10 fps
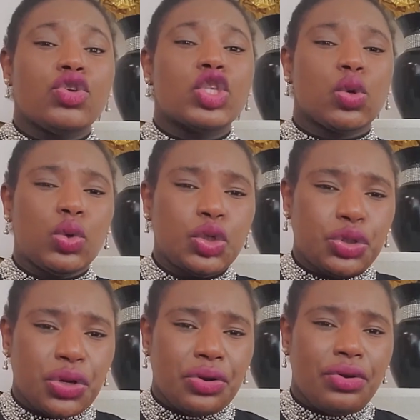
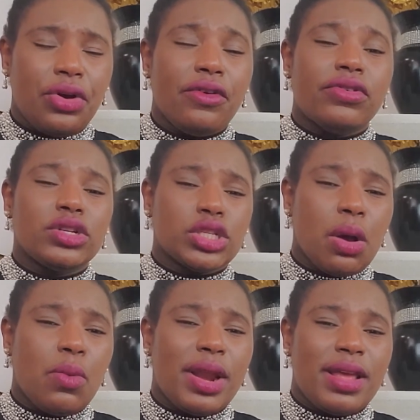solution for
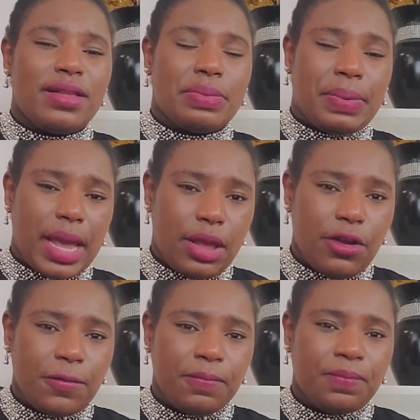someone else's prayer.